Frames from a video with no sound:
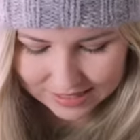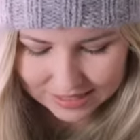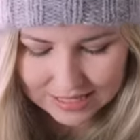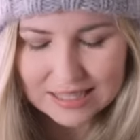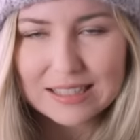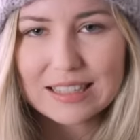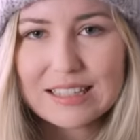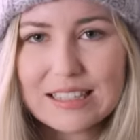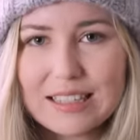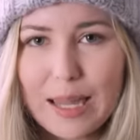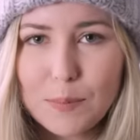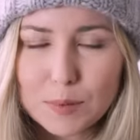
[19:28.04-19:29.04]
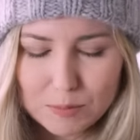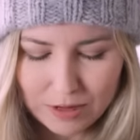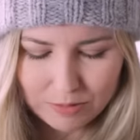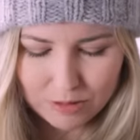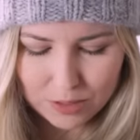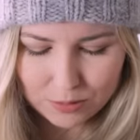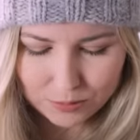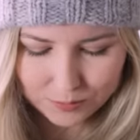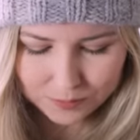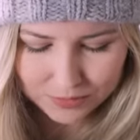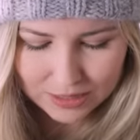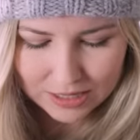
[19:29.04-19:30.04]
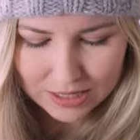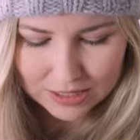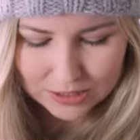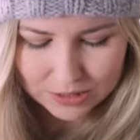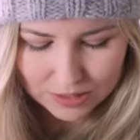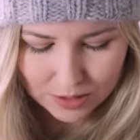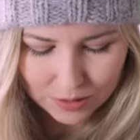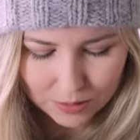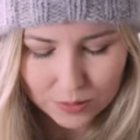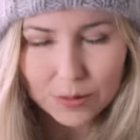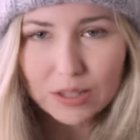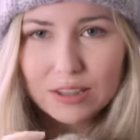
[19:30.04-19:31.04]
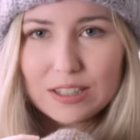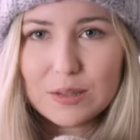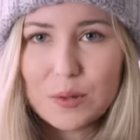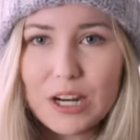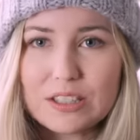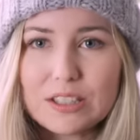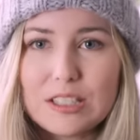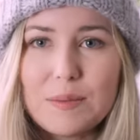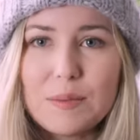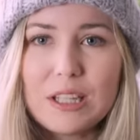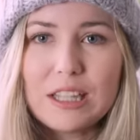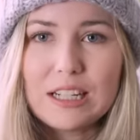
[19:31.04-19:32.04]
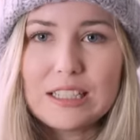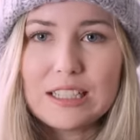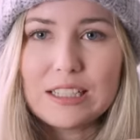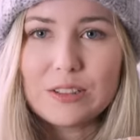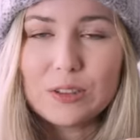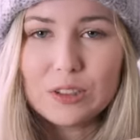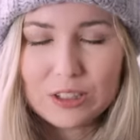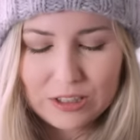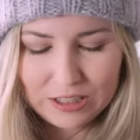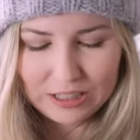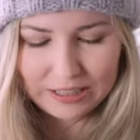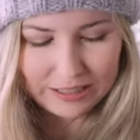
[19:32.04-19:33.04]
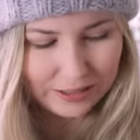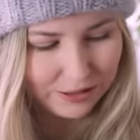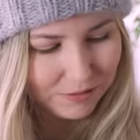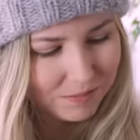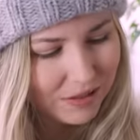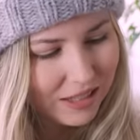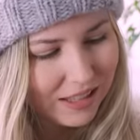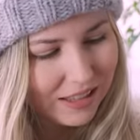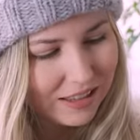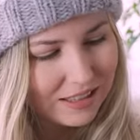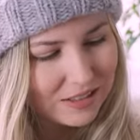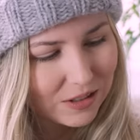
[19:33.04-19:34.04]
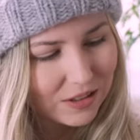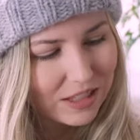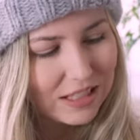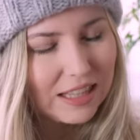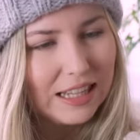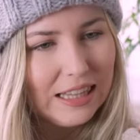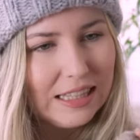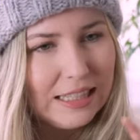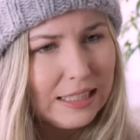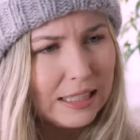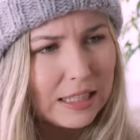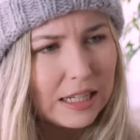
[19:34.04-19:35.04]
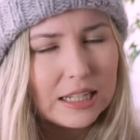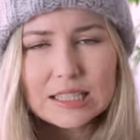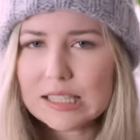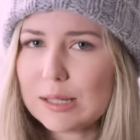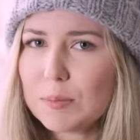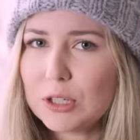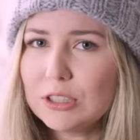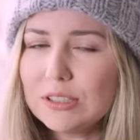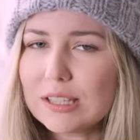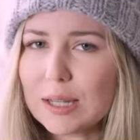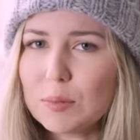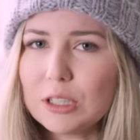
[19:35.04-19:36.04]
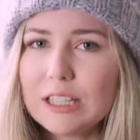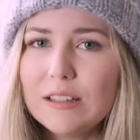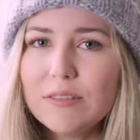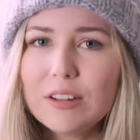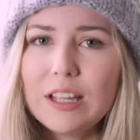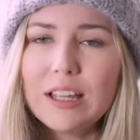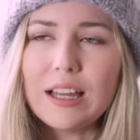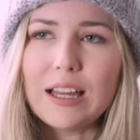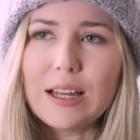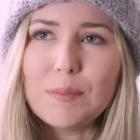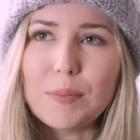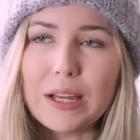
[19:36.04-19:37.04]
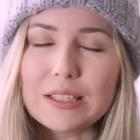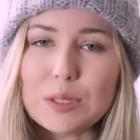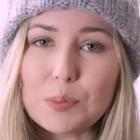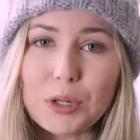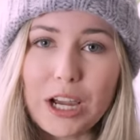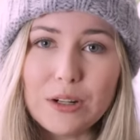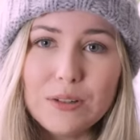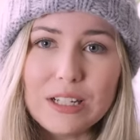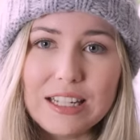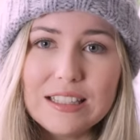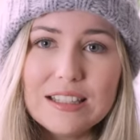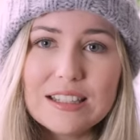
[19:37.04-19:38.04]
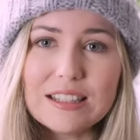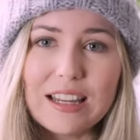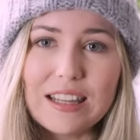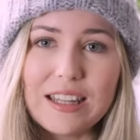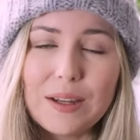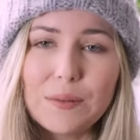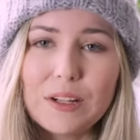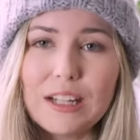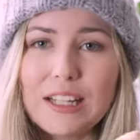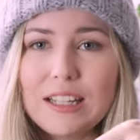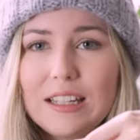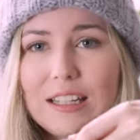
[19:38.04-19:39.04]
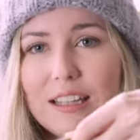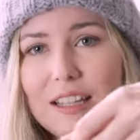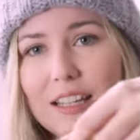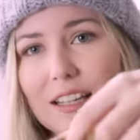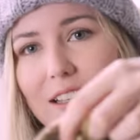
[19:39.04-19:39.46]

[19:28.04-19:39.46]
These escaped my view. So, these were actually something that I did earlier in the year. These are the Alicja Slippers, I believe, um, by Soprano Knits, and they were in the